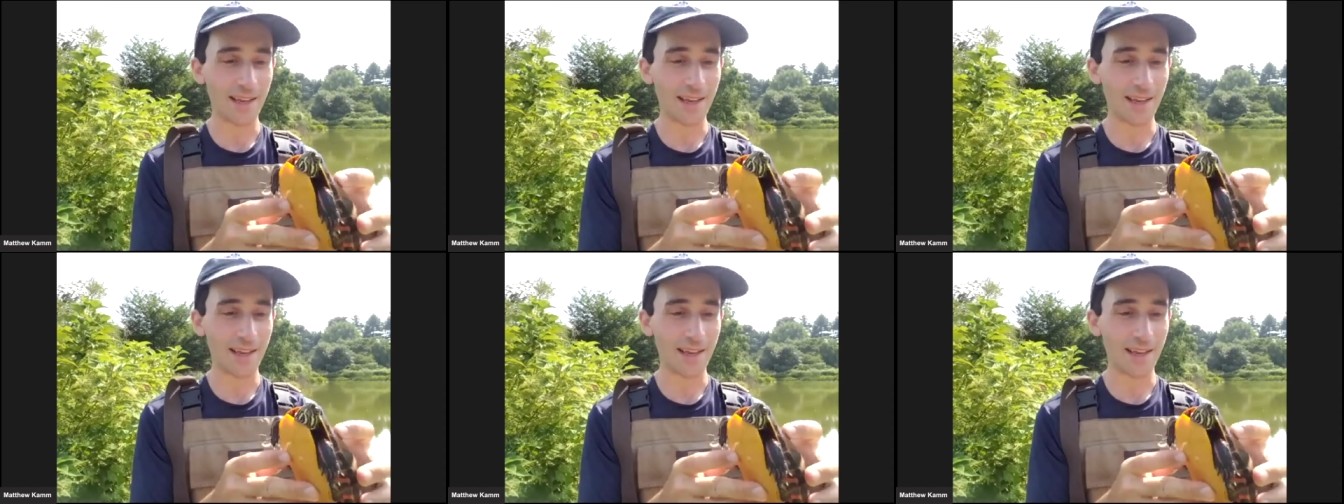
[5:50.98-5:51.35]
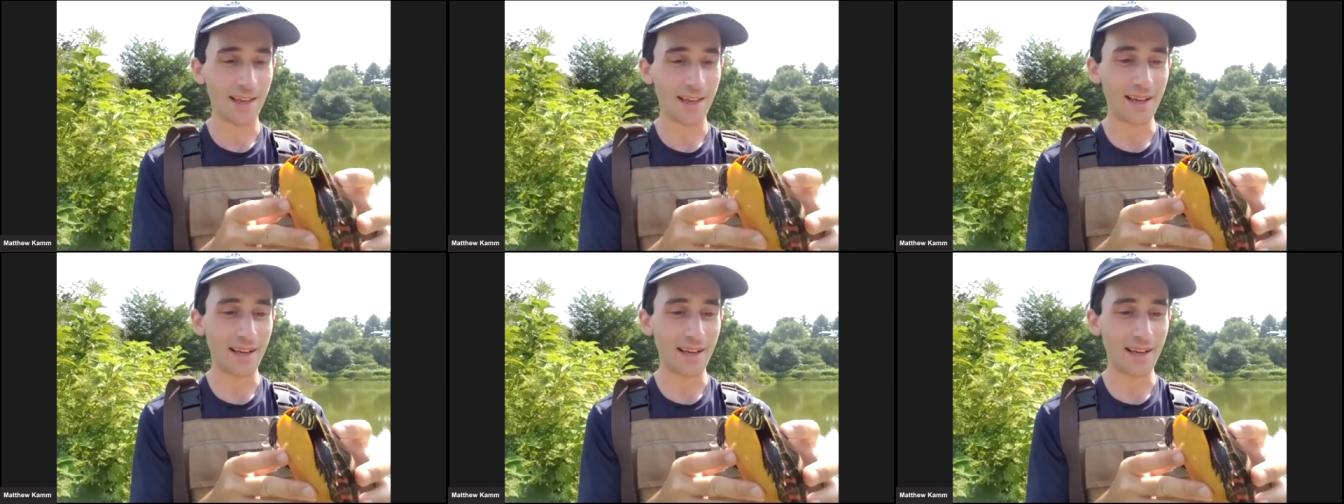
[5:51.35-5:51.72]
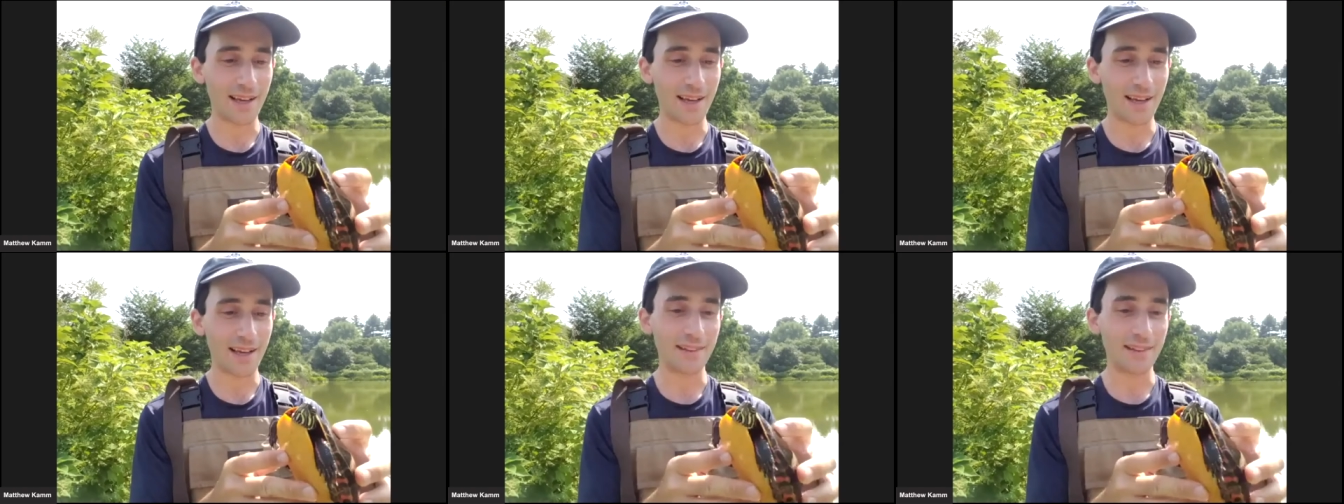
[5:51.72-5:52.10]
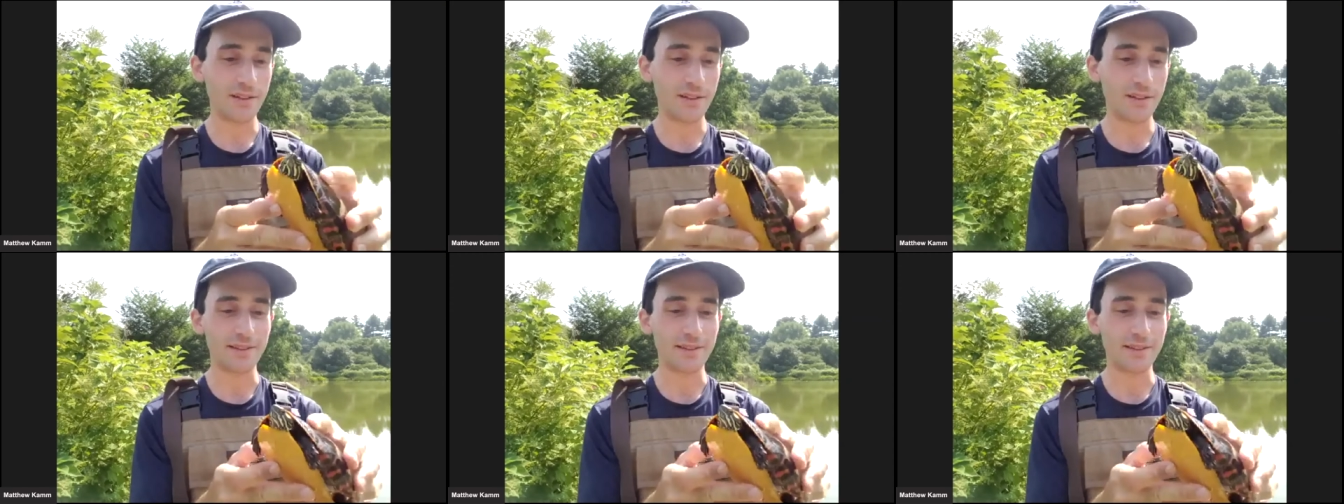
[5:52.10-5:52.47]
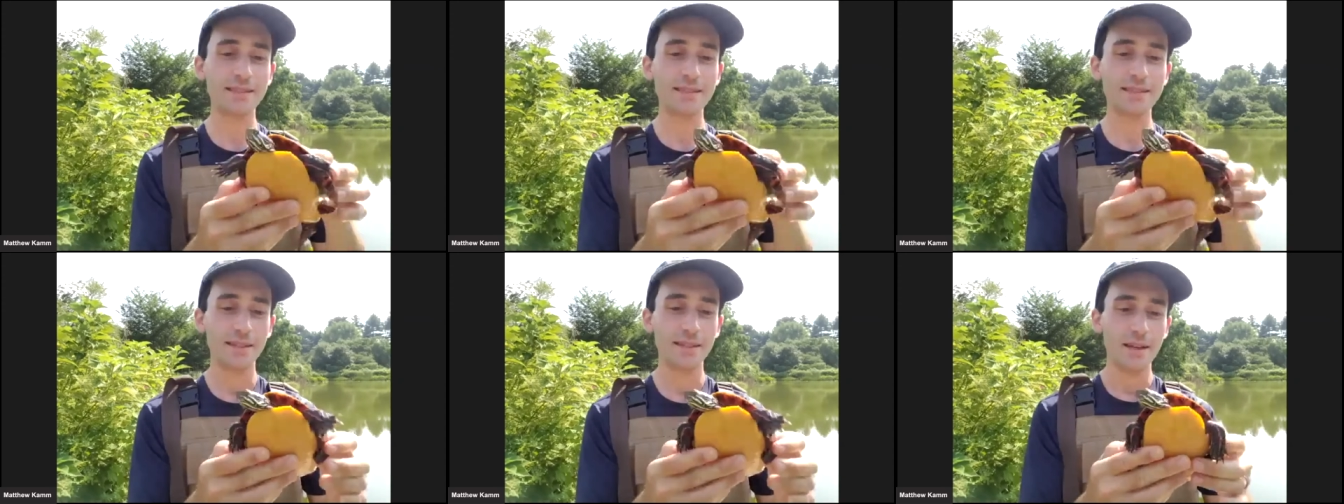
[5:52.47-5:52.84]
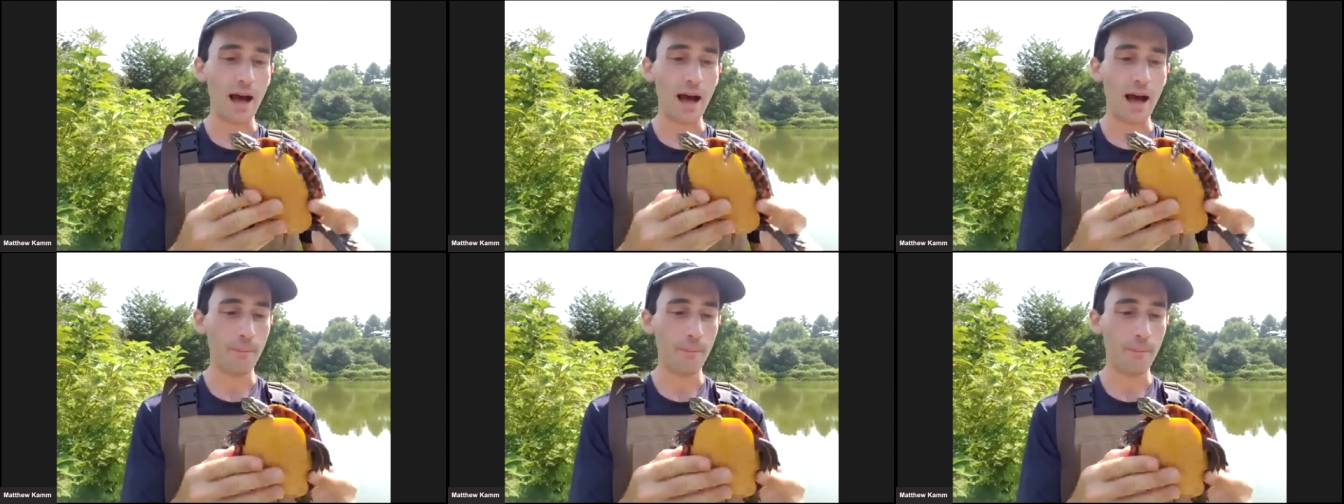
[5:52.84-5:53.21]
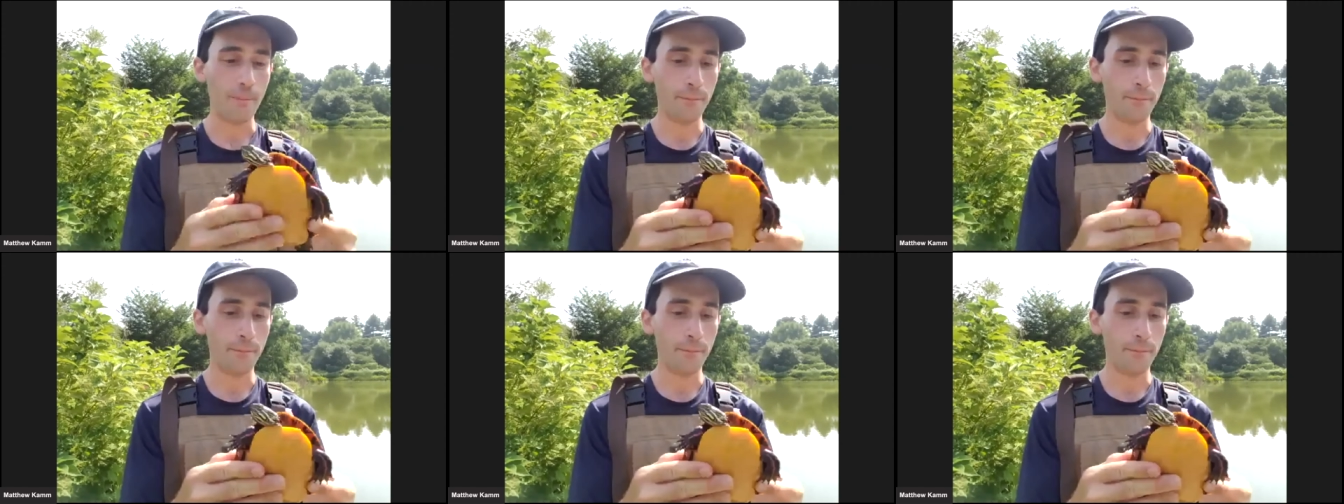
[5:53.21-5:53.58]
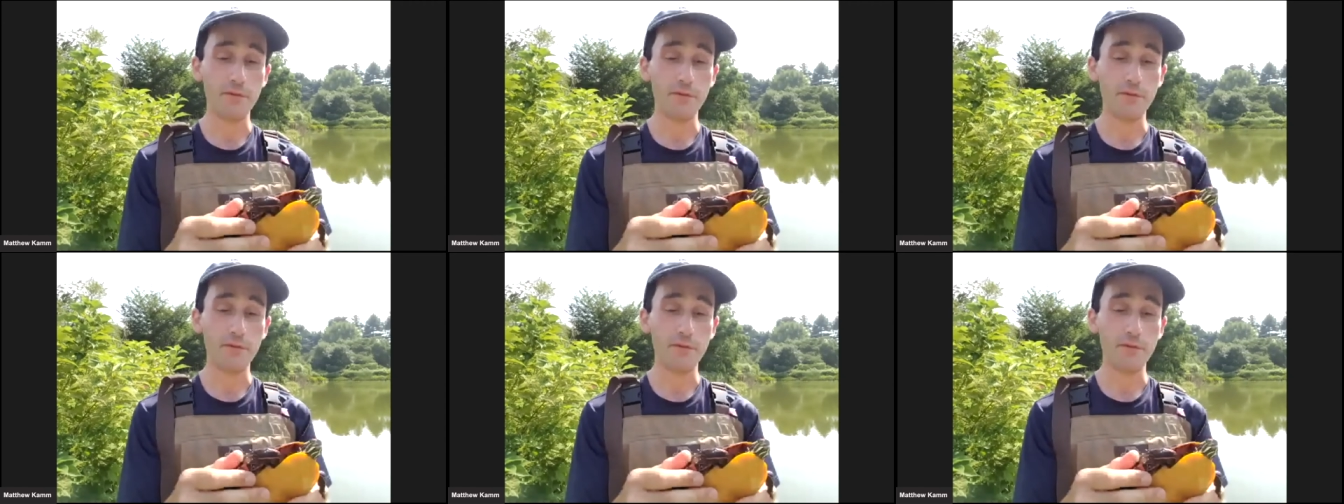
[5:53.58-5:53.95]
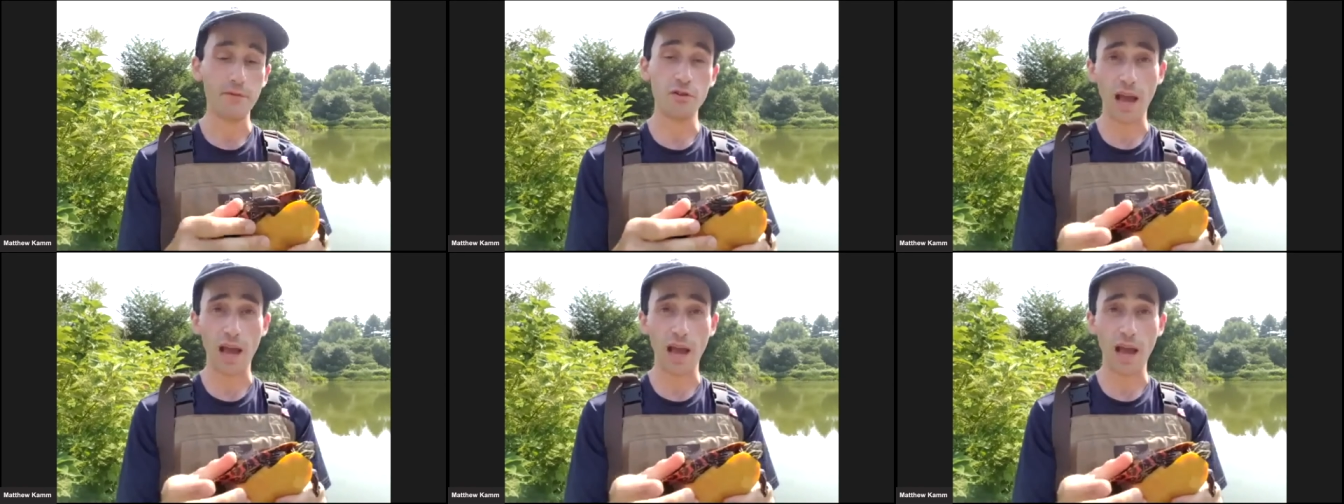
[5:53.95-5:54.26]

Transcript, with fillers: and snakes. Um, they have shells.